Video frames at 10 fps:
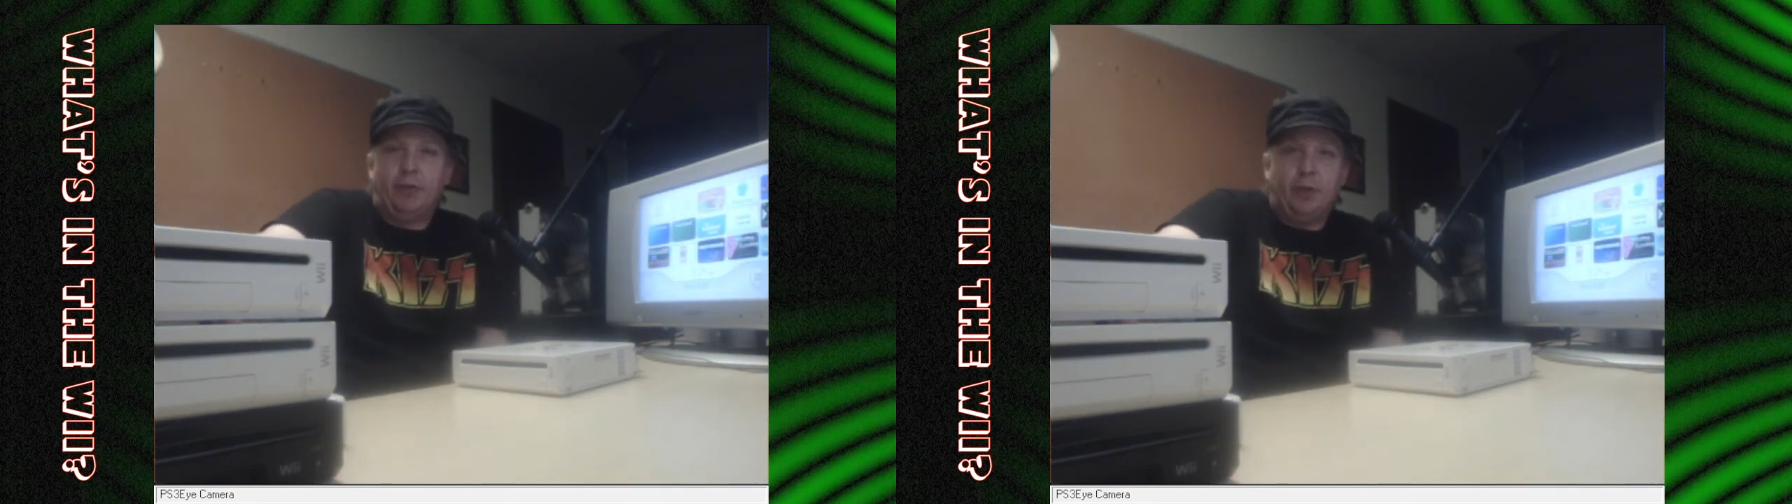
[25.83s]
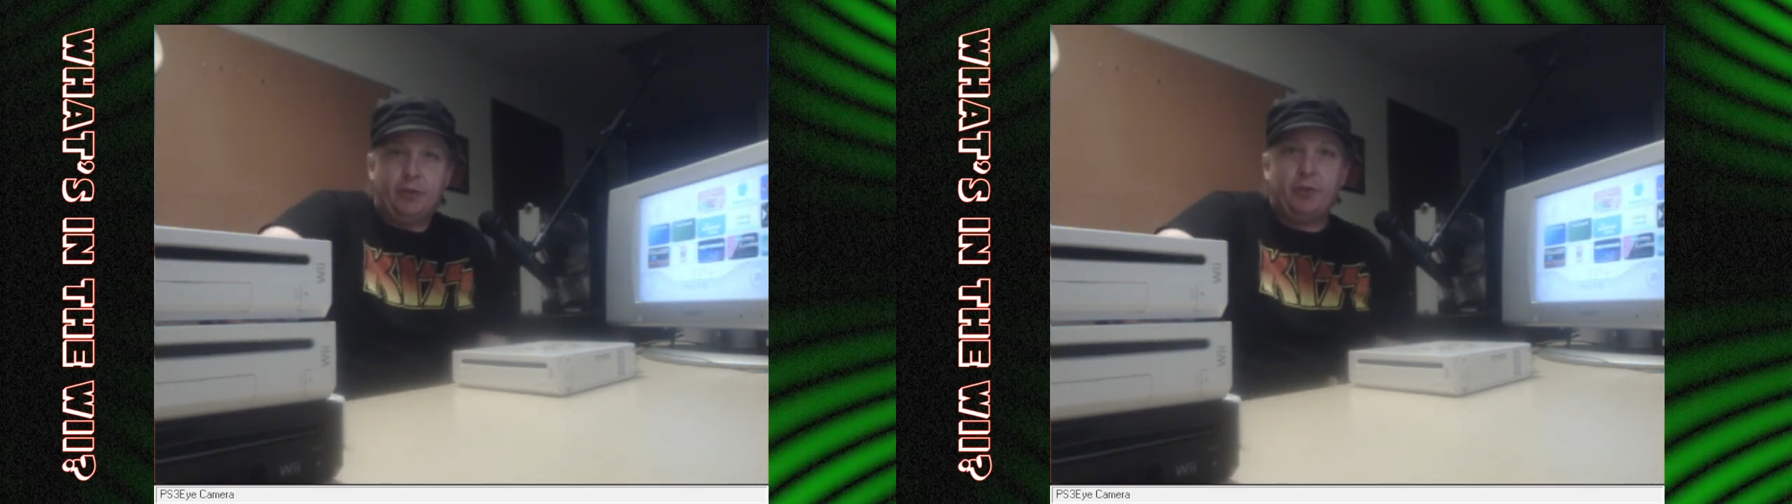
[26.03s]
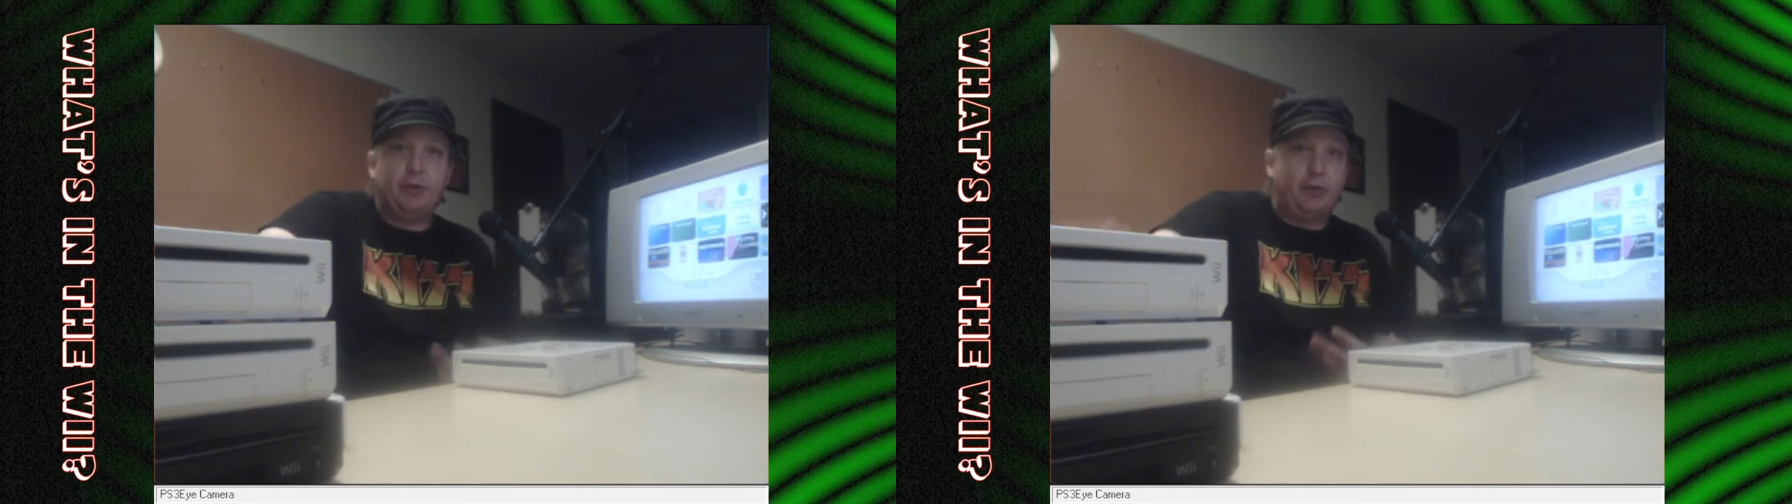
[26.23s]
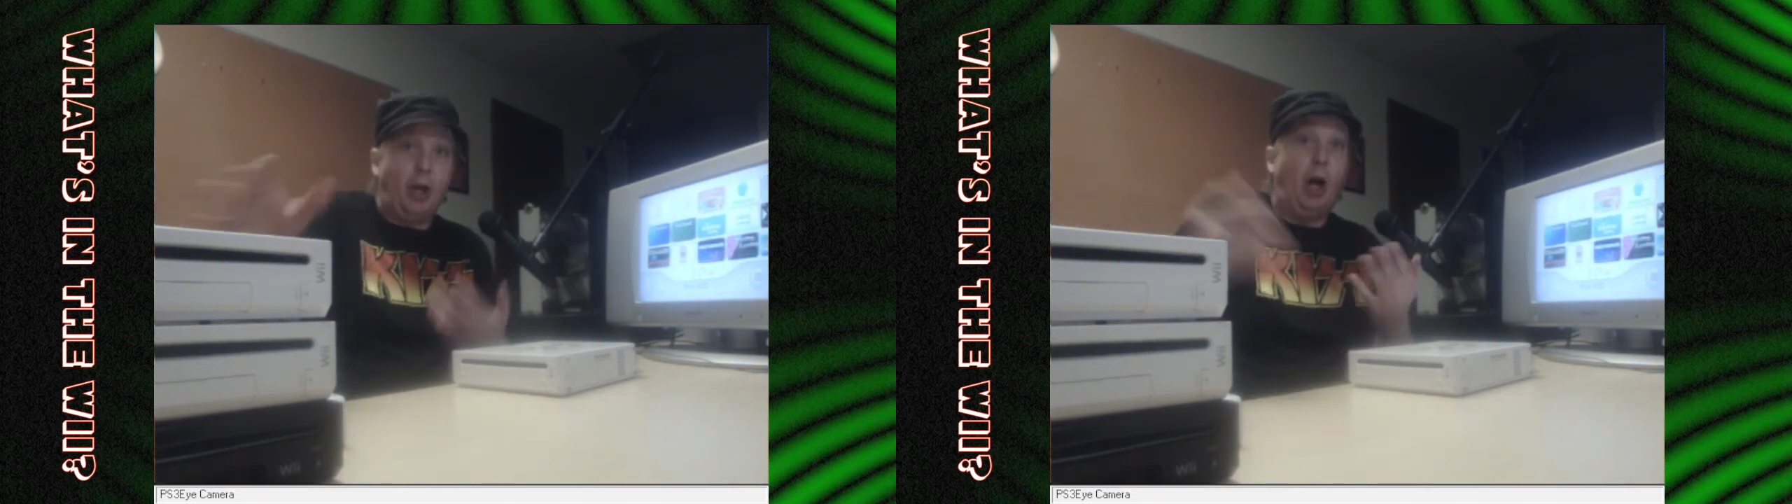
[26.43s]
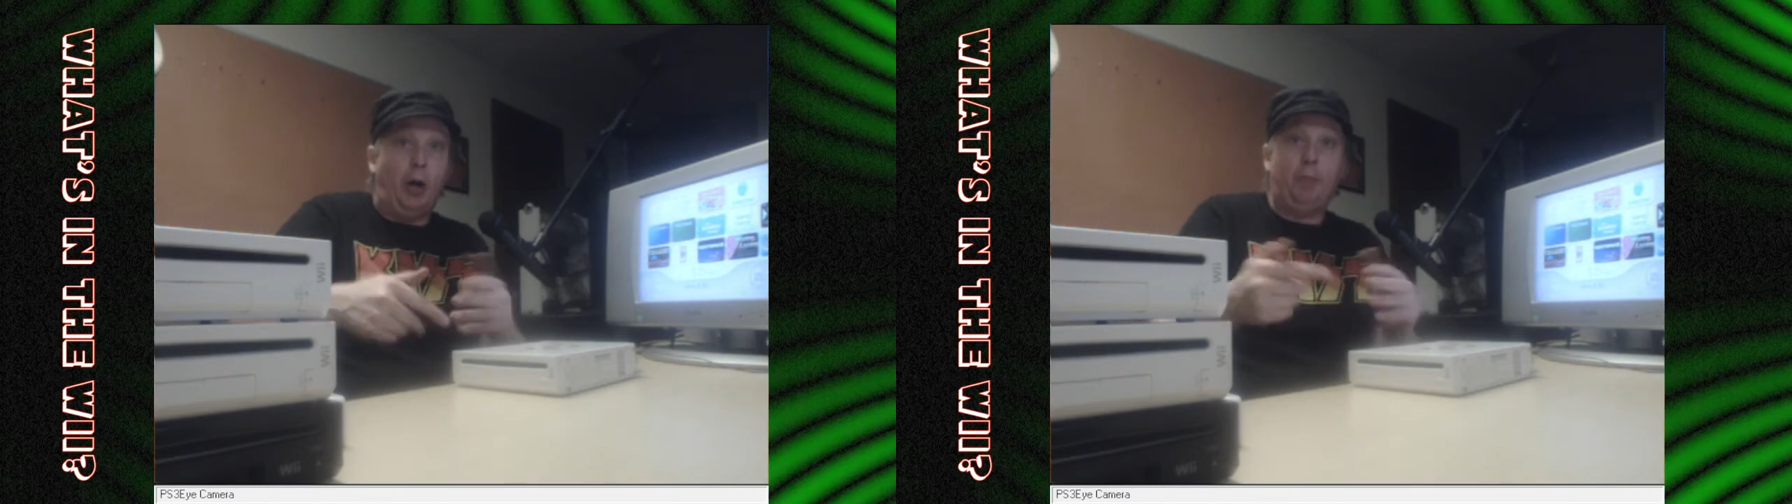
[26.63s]
There's
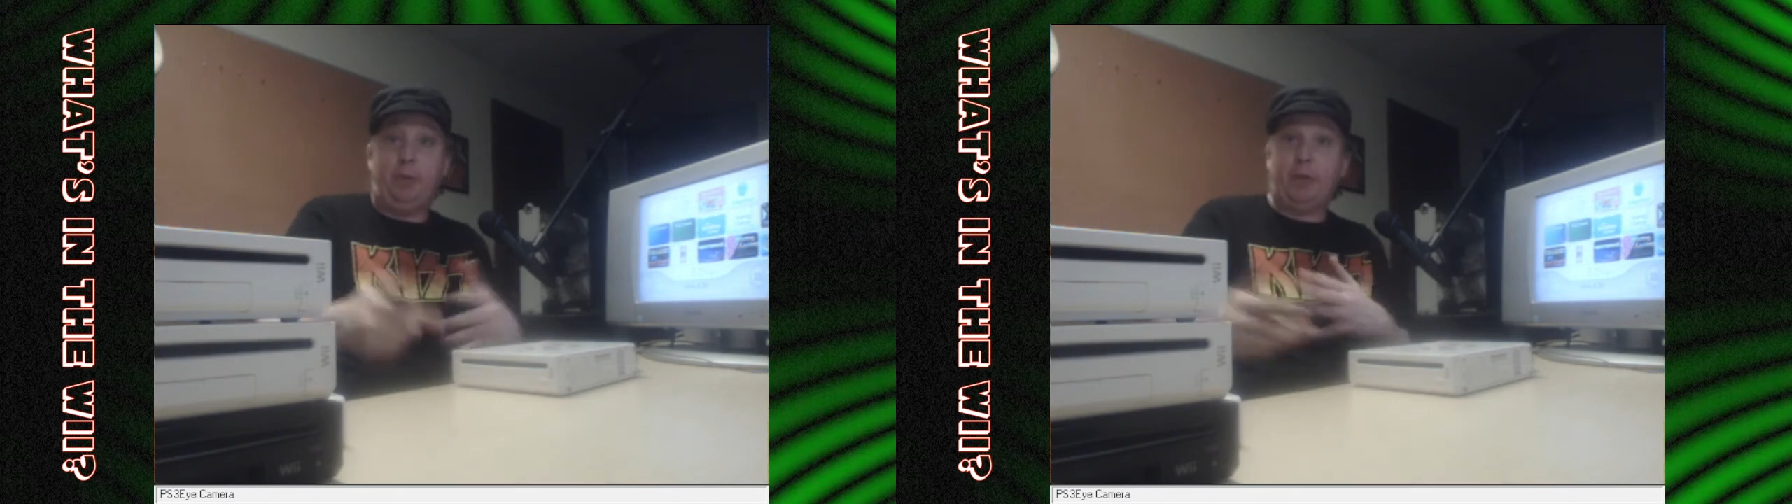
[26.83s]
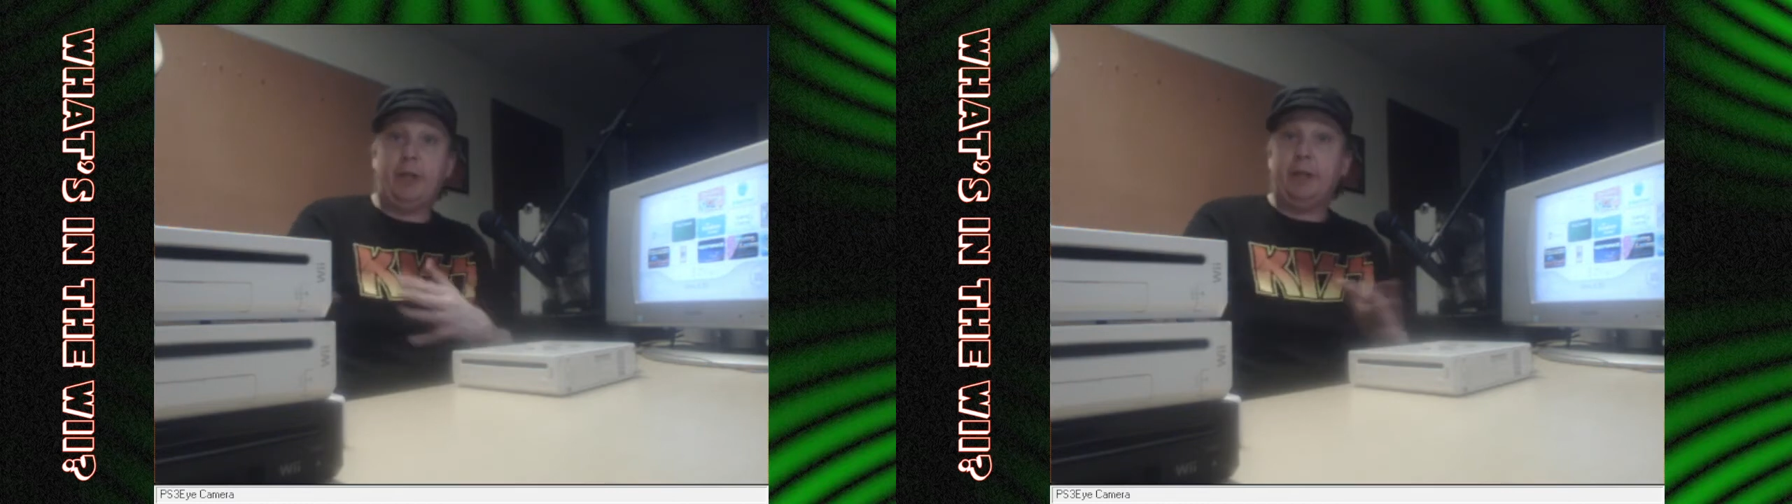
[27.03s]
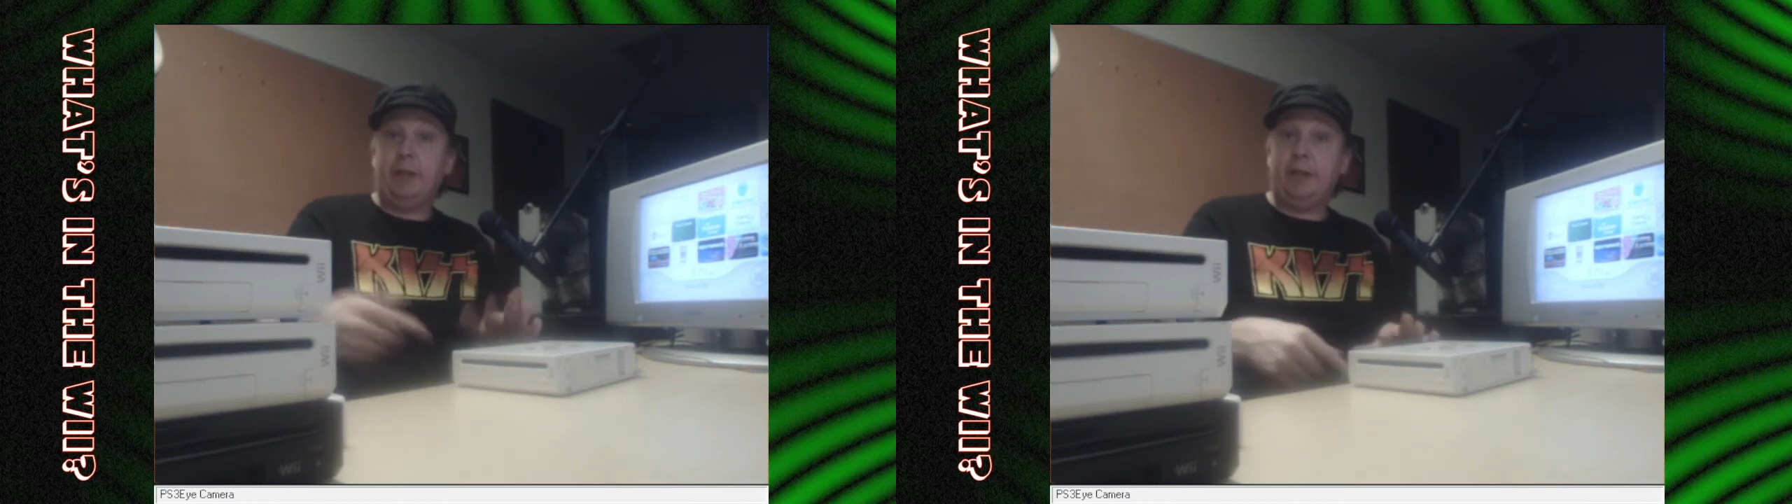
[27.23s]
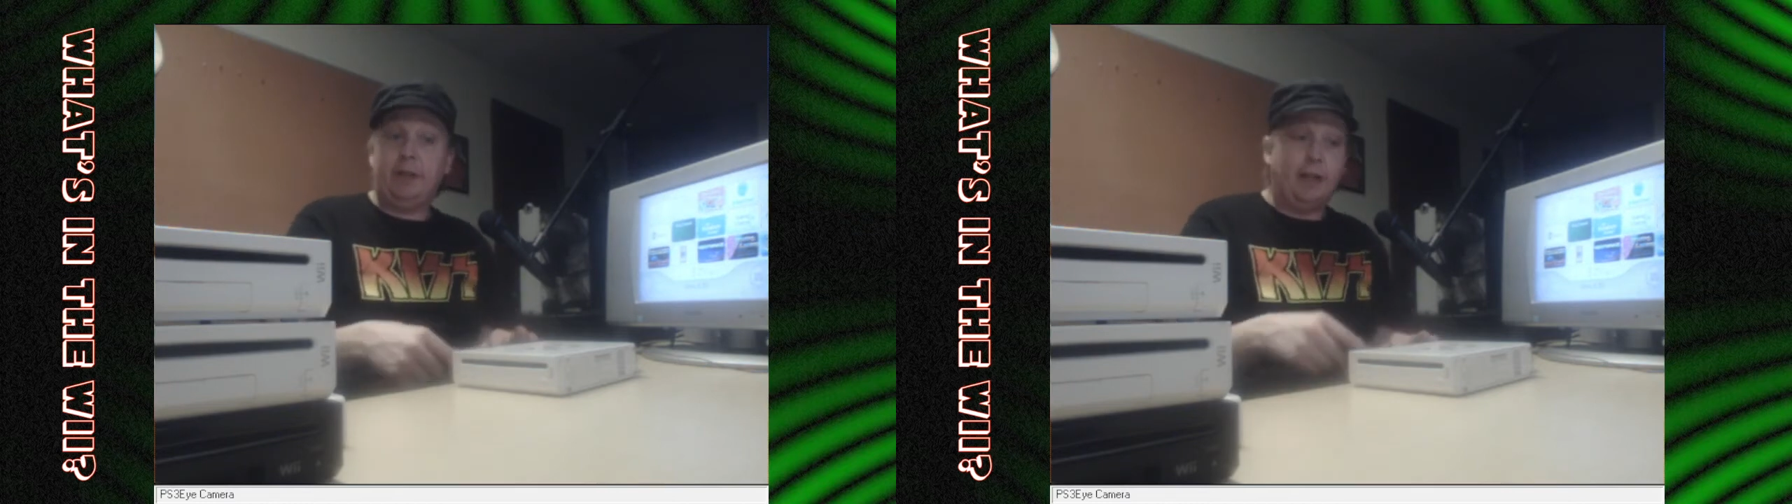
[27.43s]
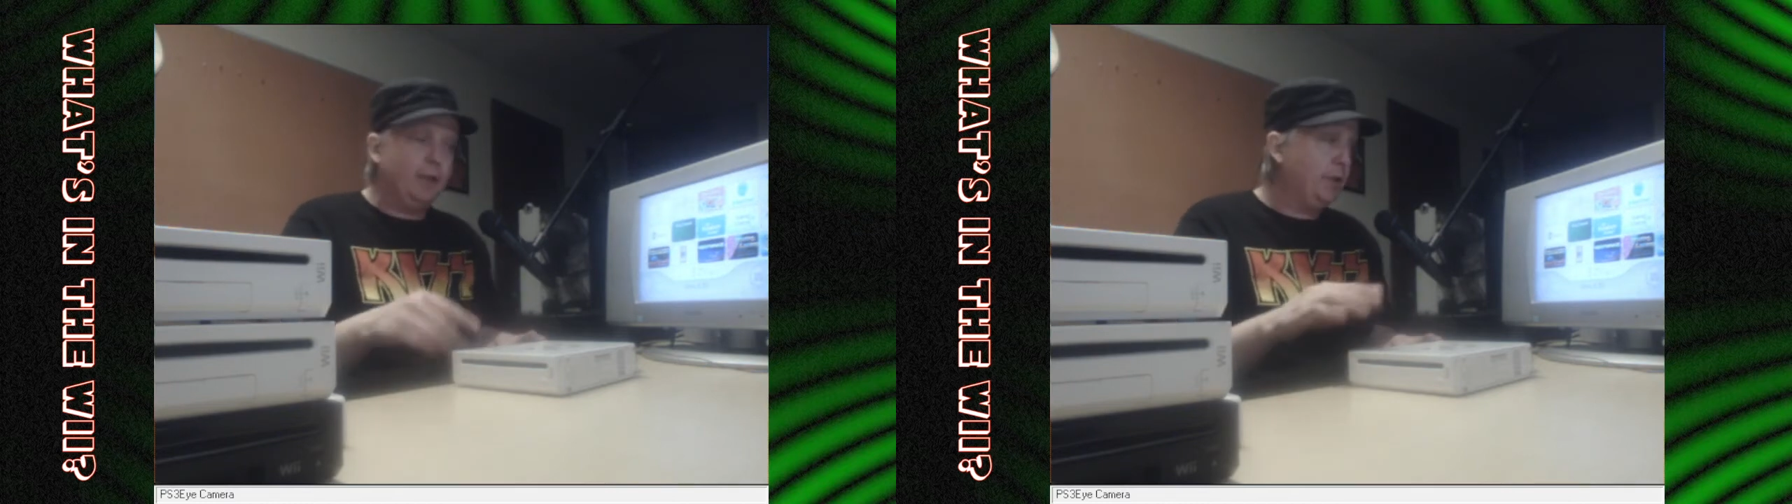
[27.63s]
something in the
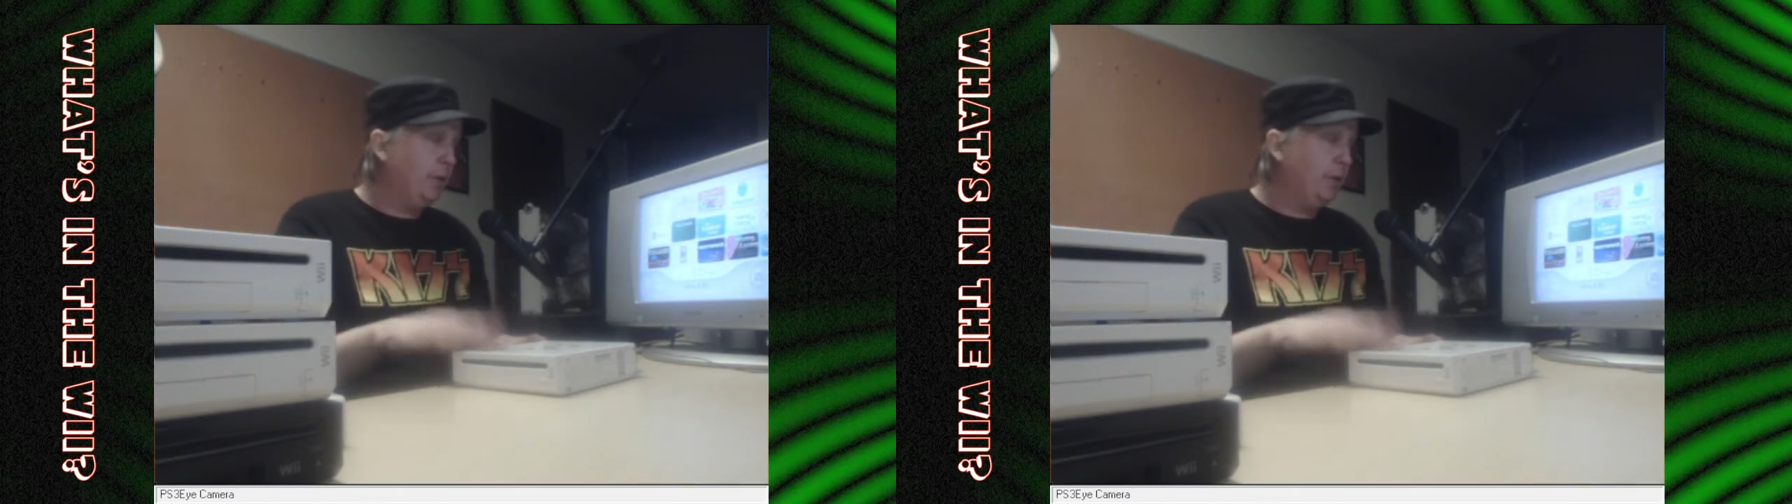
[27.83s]
disc.